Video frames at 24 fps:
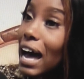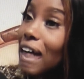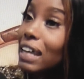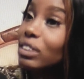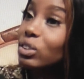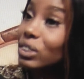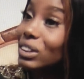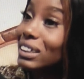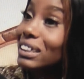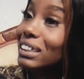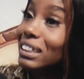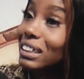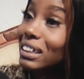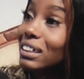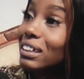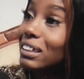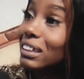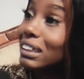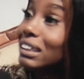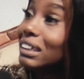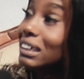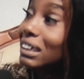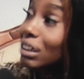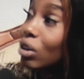to
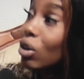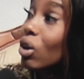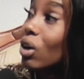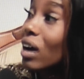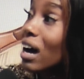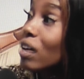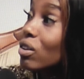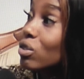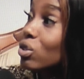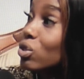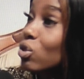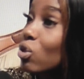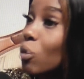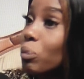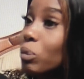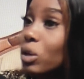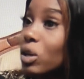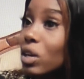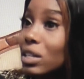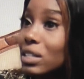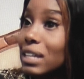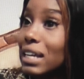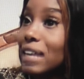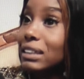seek legal counsel
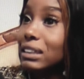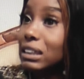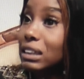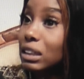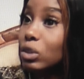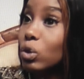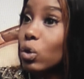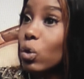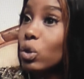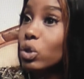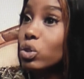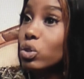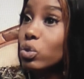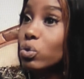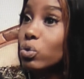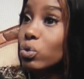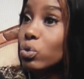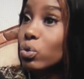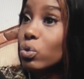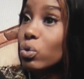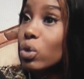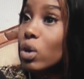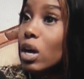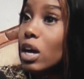because I didn't know what to
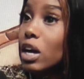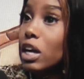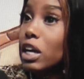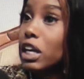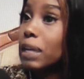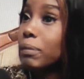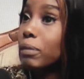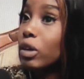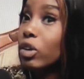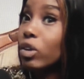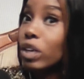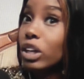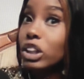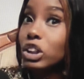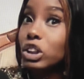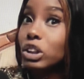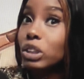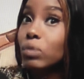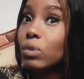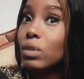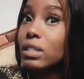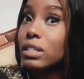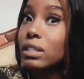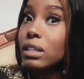do.
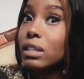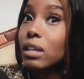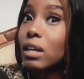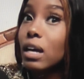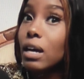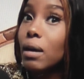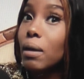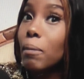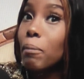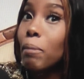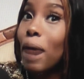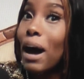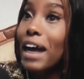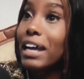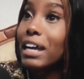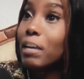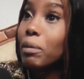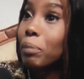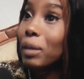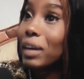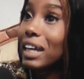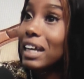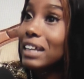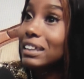Immigration was
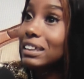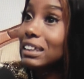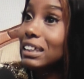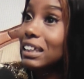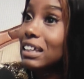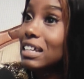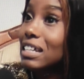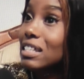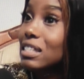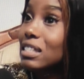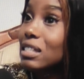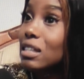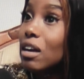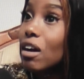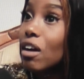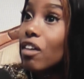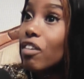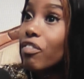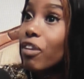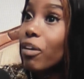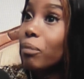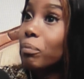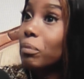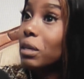buying plane tickets
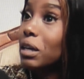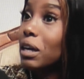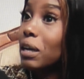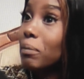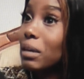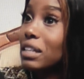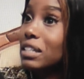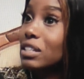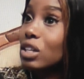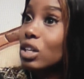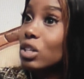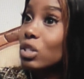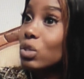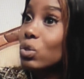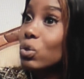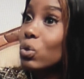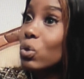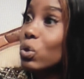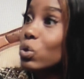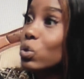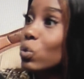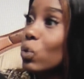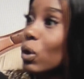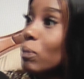for me and my son to
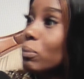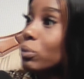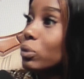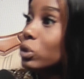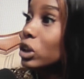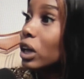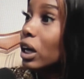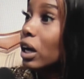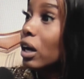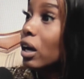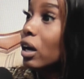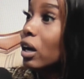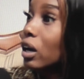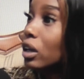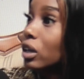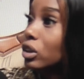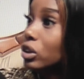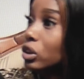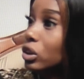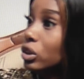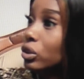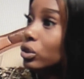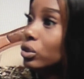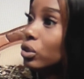go to Abuja.
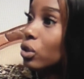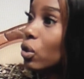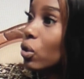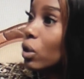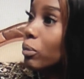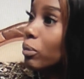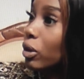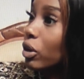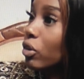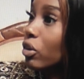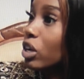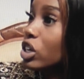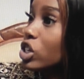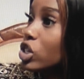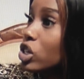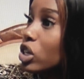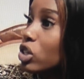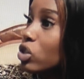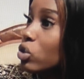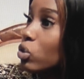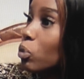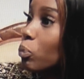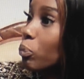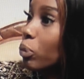Do you know
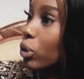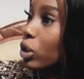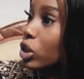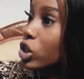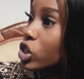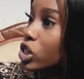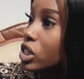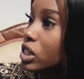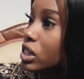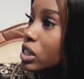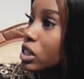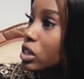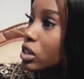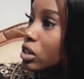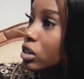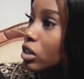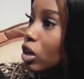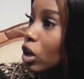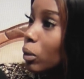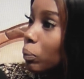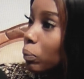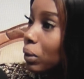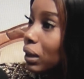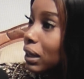immigration to purchase
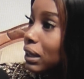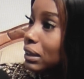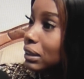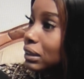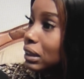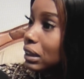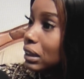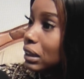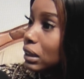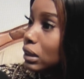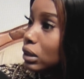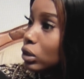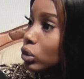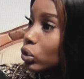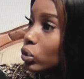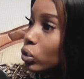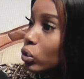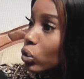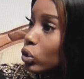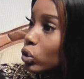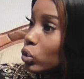your plane ticket to go